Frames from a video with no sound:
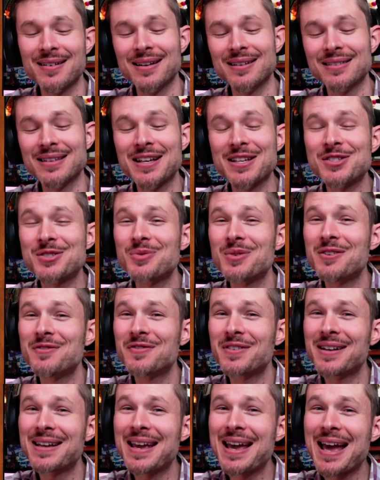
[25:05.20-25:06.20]
lest we
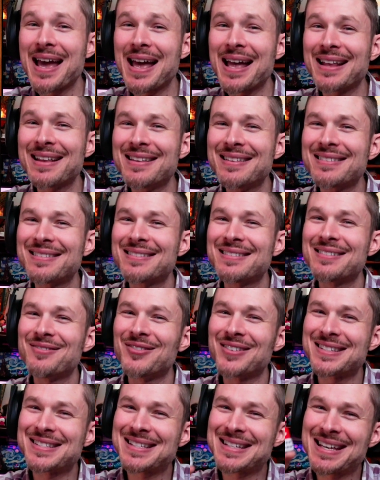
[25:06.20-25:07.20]
forget,
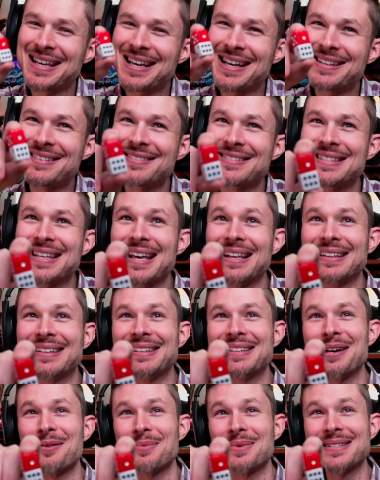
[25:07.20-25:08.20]
once again, your daily
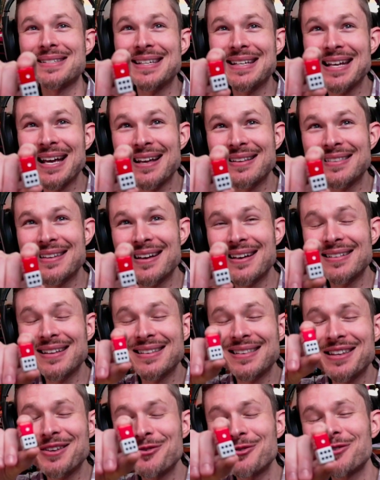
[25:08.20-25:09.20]
numbers. Get out there, let
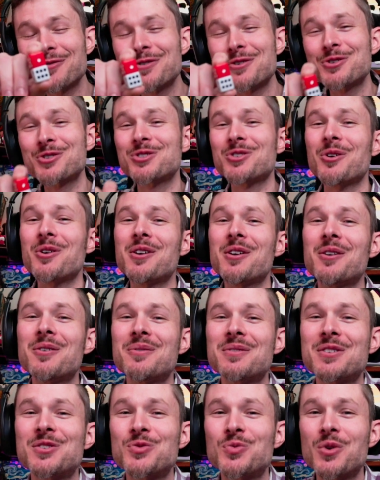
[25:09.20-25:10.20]
the universe show you
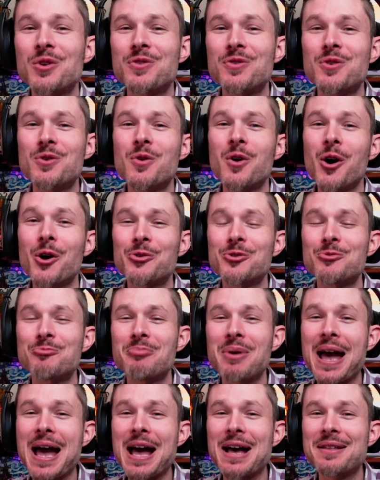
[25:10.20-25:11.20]
it's with you on your
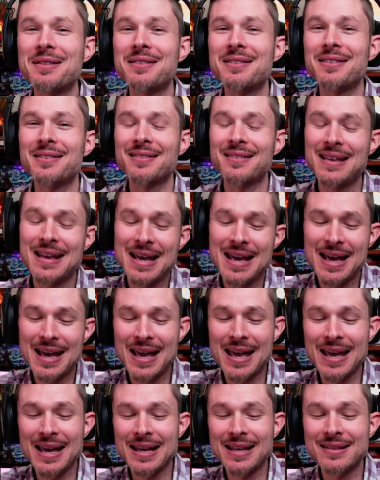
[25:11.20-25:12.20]
path.
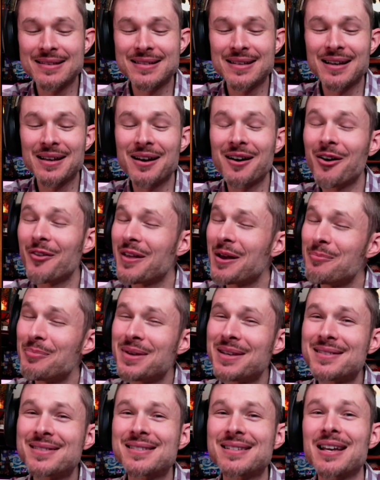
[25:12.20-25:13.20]
And all that
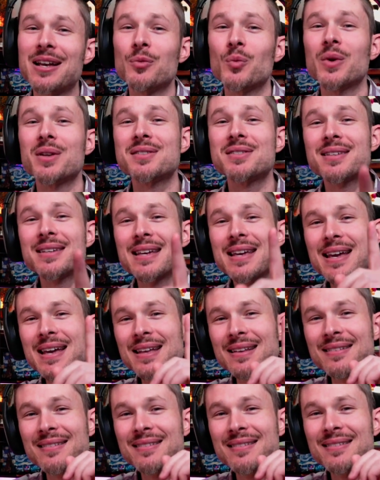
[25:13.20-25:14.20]
being said, once
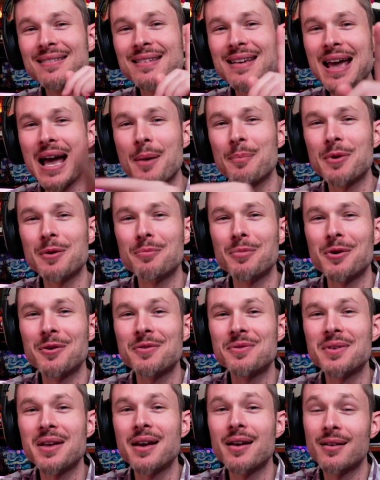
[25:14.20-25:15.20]
again, happy
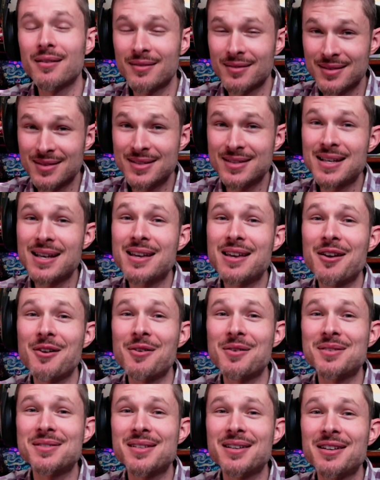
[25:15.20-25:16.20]
birthday. Take care of
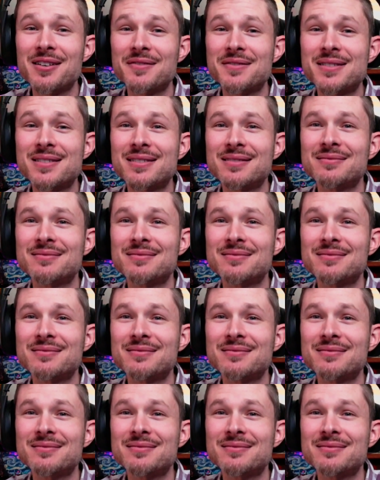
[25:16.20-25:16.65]
yourselves.